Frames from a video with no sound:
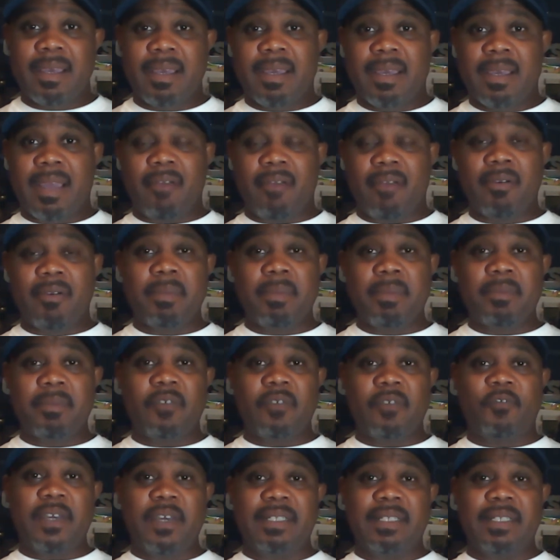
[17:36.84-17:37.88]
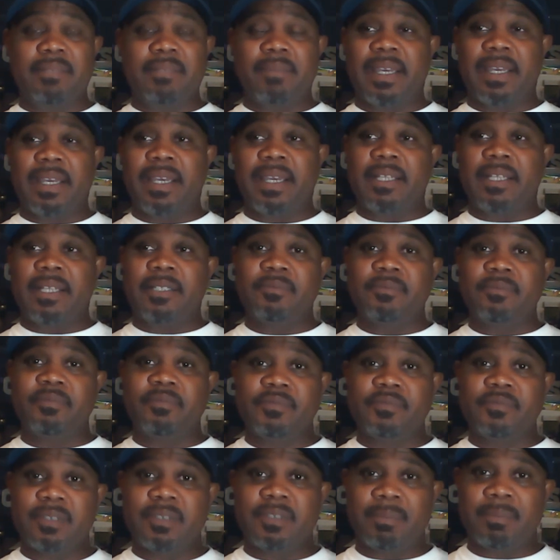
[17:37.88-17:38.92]
I remember the feeling, man,
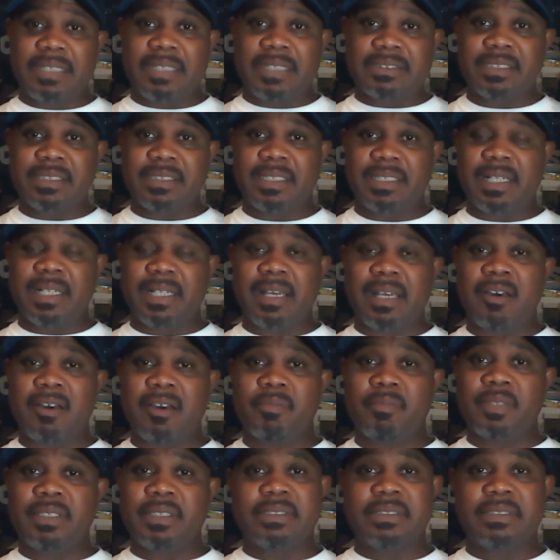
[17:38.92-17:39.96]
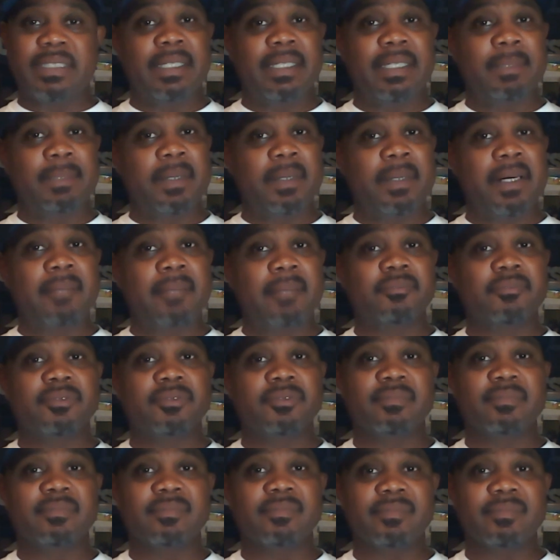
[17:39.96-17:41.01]
when my son called me and said, hey, Pops,
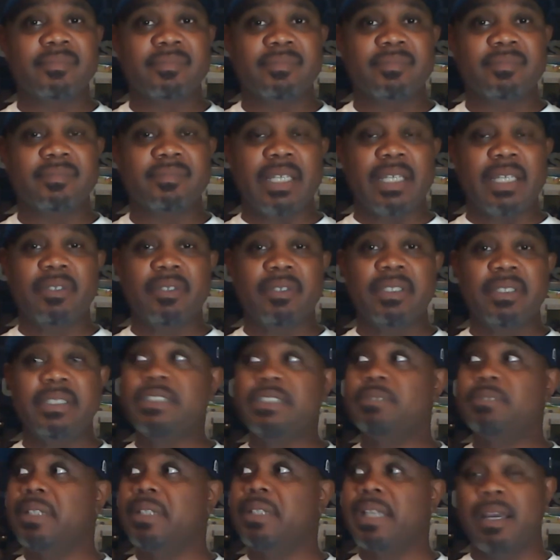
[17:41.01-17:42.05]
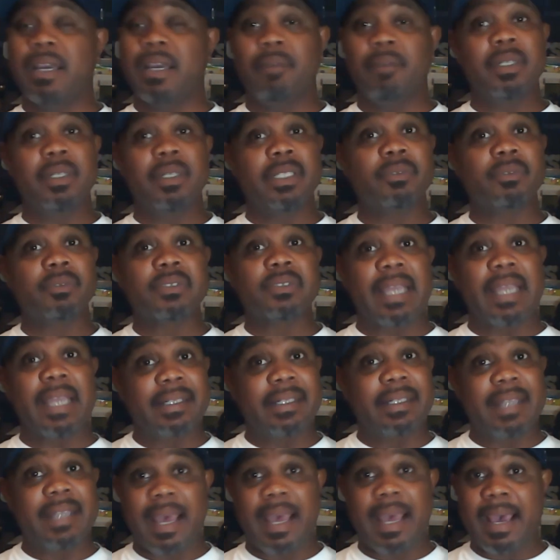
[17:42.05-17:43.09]
they released me now. But it was like
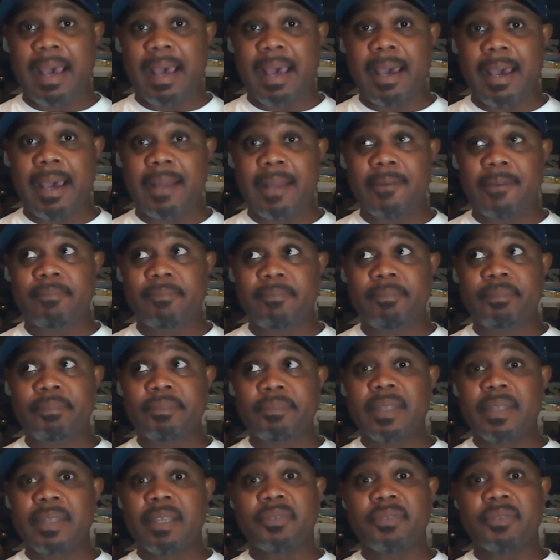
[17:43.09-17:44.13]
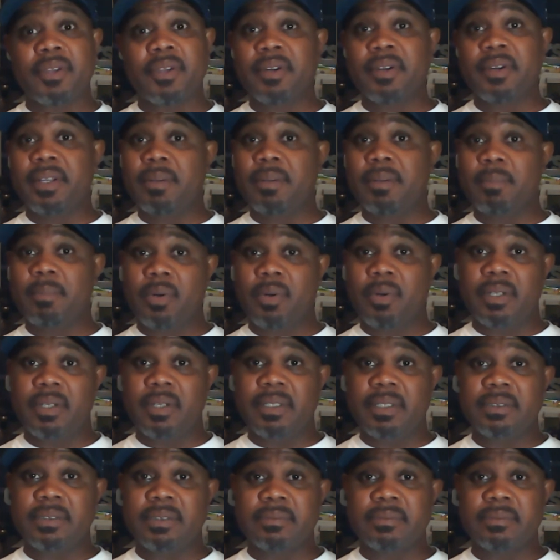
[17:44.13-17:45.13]
9:30 in the morning.